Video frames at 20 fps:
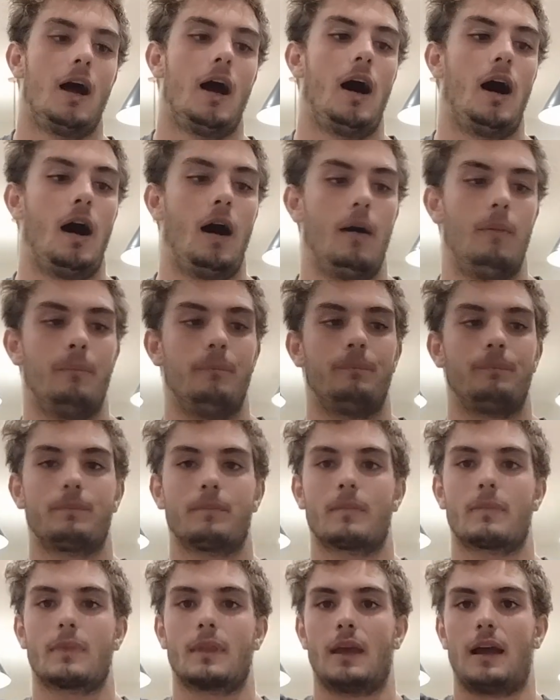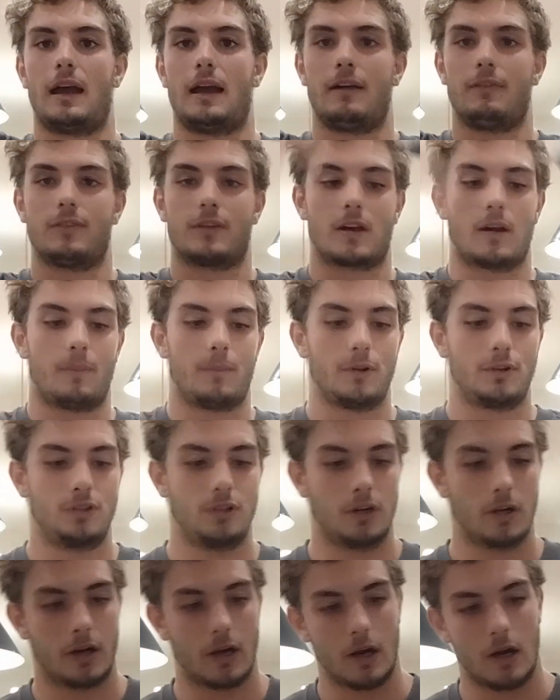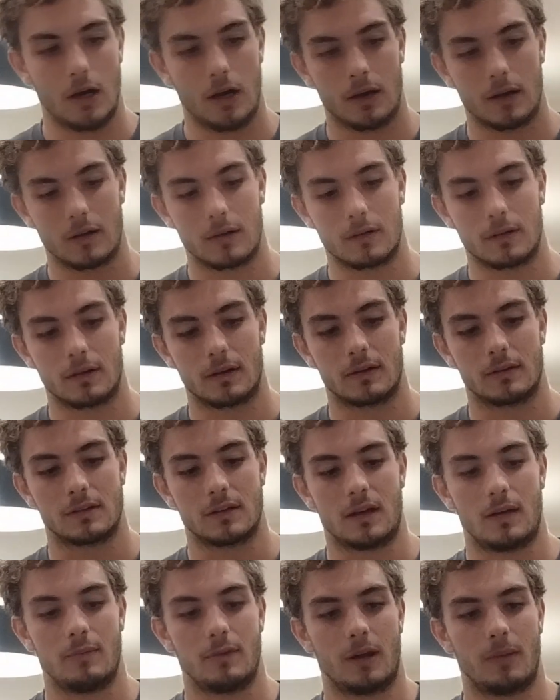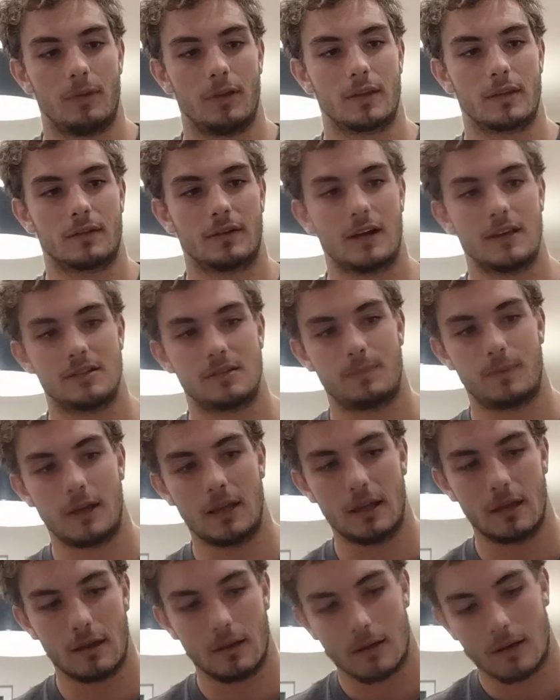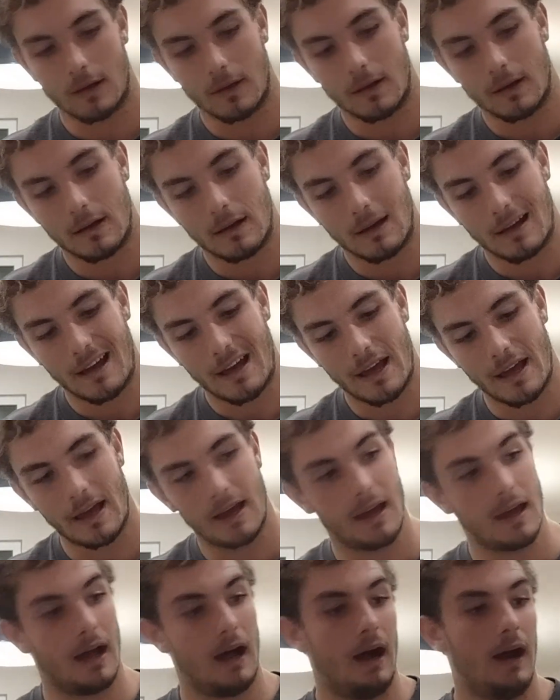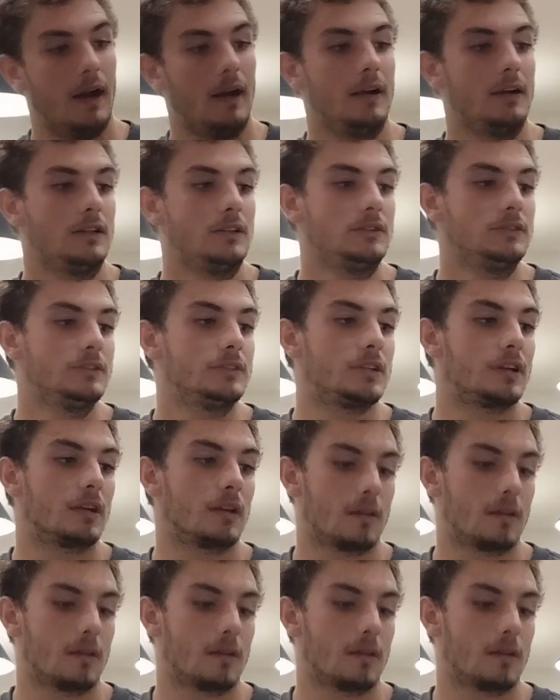Half a cup of sugar, because I'm doubling the recipe. And